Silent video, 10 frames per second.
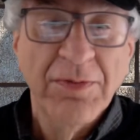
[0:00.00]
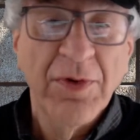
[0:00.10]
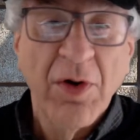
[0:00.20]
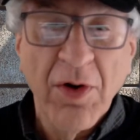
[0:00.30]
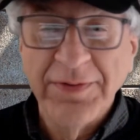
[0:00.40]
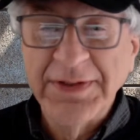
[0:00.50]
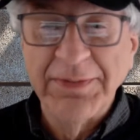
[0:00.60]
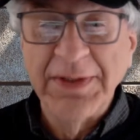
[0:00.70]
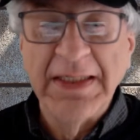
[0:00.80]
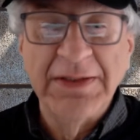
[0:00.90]
Or if
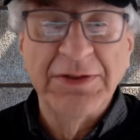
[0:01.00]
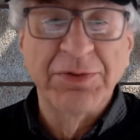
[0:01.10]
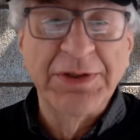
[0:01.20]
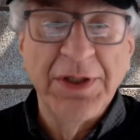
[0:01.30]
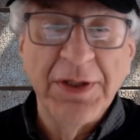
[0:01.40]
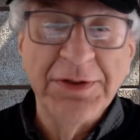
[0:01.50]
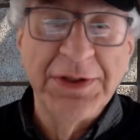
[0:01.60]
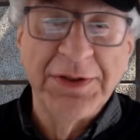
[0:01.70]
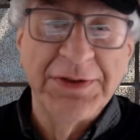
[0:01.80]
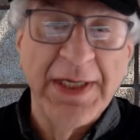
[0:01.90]
somebody has returned
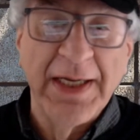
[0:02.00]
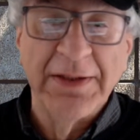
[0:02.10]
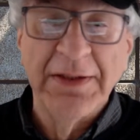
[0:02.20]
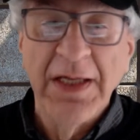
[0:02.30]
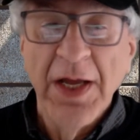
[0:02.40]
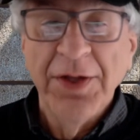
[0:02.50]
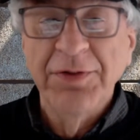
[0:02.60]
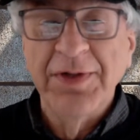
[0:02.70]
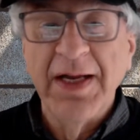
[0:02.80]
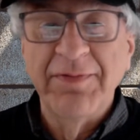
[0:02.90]
to your channel,
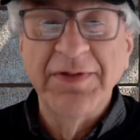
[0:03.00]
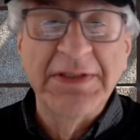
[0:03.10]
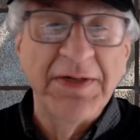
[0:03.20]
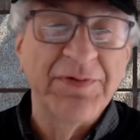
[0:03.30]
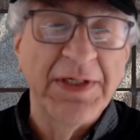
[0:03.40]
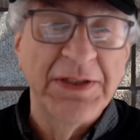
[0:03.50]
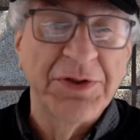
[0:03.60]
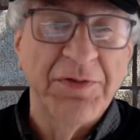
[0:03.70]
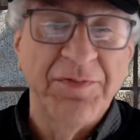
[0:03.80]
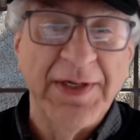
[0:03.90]
you can have a different
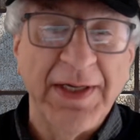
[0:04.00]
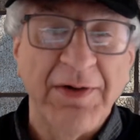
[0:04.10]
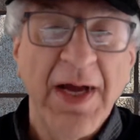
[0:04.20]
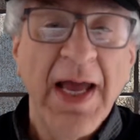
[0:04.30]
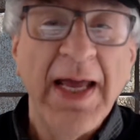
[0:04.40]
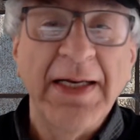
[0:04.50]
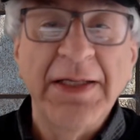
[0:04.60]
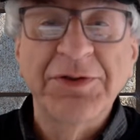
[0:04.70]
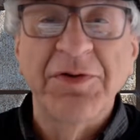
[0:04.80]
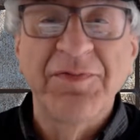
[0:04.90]
intro video. And
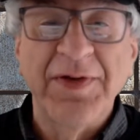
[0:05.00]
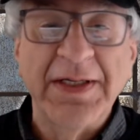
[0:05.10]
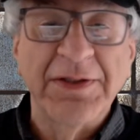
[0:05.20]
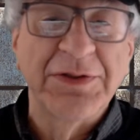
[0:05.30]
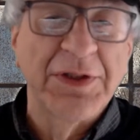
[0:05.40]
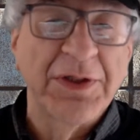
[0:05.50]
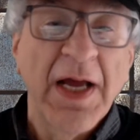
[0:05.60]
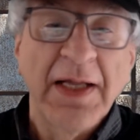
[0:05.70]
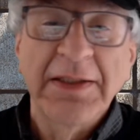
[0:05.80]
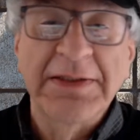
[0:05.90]
intro videos are
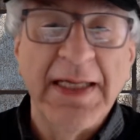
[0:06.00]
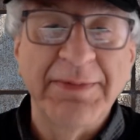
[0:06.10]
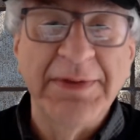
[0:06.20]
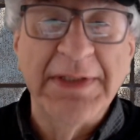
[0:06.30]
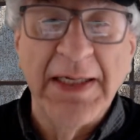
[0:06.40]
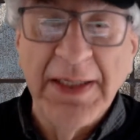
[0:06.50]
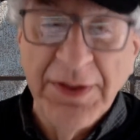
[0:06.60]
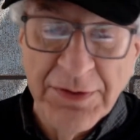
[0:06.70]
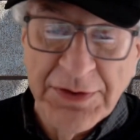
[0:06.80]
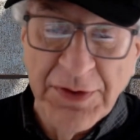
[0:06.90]
the same as any
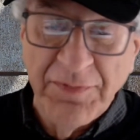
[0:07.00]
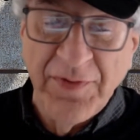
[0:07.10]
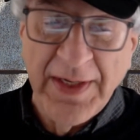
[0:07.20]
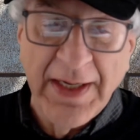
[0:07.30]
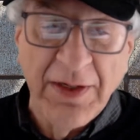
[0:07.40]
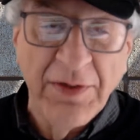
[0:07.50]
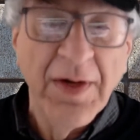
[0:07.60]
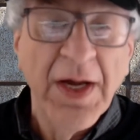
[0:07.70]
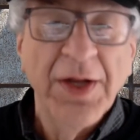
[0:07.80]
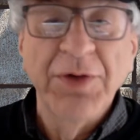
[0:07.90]
YouTube video.
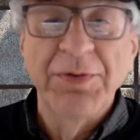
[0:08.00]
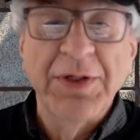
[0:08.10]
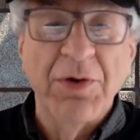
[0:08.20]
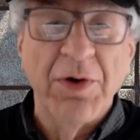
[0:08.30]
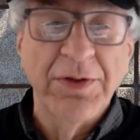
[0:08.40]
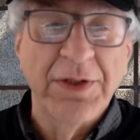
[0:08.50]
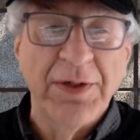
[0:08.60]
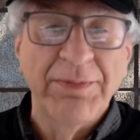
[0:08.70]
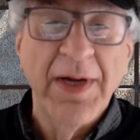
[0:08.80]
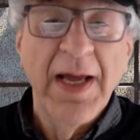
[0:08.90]
You record
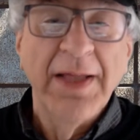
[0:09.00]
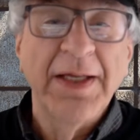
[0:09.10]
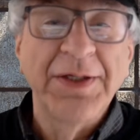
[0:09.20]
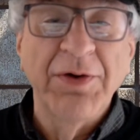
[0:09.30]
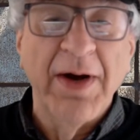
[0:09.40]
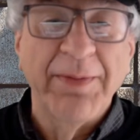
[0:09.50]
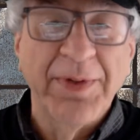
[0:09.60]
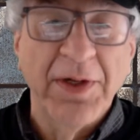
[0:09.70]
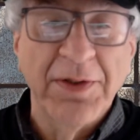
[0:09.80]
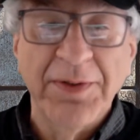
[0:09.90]
them, then you
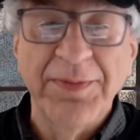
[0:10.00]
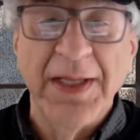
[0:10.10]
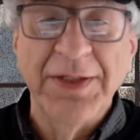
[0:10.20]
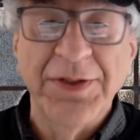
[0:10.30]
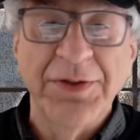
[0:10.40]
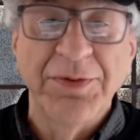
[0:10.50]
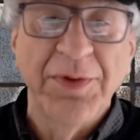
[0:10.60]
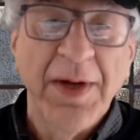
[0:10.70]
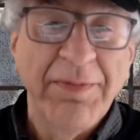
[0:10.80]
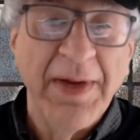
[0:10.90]
upload them, then
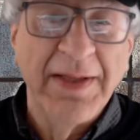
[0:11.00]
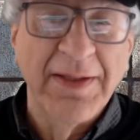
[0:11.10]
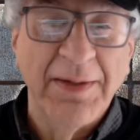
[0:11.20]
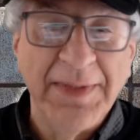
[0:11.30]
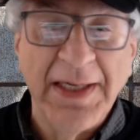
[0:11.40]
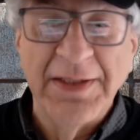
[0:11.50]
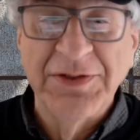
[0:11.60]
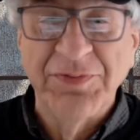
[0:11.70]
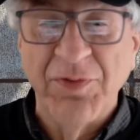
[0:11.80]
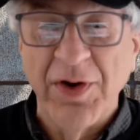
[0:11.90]
you make
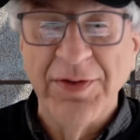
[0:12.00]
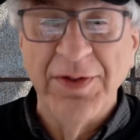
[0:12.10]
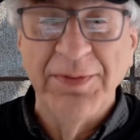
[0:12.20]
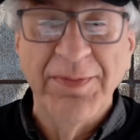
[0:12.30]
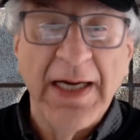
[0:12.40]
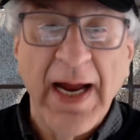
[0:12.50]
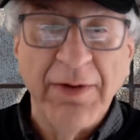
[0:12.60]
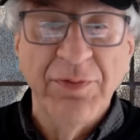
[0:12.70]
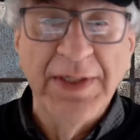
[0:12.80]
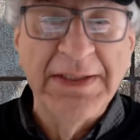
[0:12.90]
thumbnails for them. I
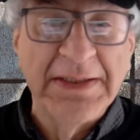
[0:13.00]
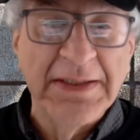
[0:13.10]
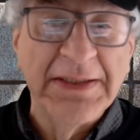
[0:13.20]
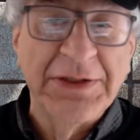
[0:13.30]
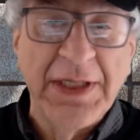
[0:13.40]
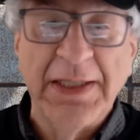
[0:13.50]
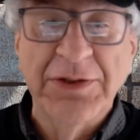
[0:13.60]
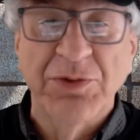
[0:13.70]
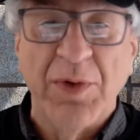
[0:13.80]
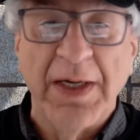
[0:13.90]
recently
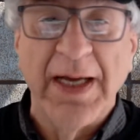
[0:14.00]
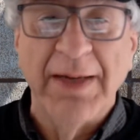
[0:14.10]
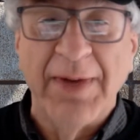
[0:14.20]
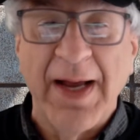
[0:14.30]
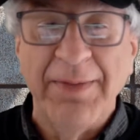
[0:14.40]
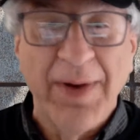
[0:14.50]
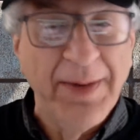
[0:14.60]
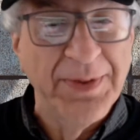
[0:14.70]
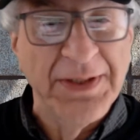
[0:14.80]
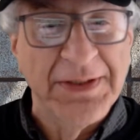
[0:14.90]
changed one on my
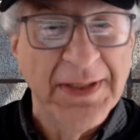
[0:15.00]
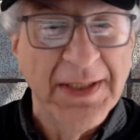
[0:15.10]
Puppet